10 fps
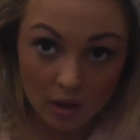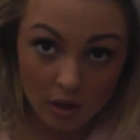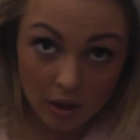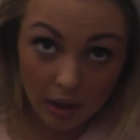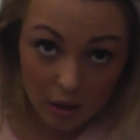
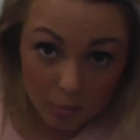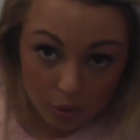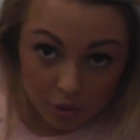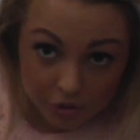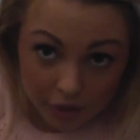get your
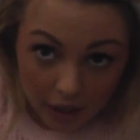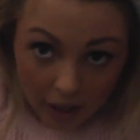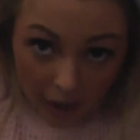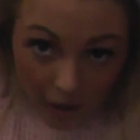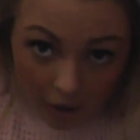brush
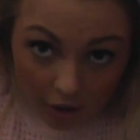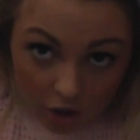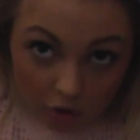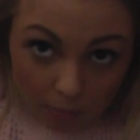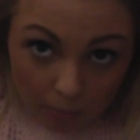again and
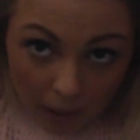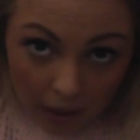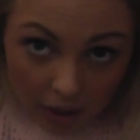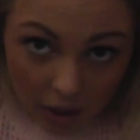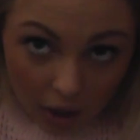just back
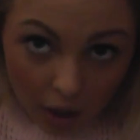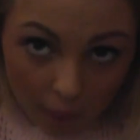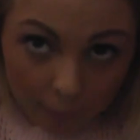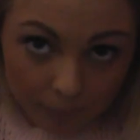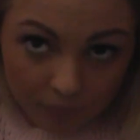
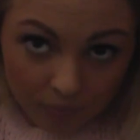comb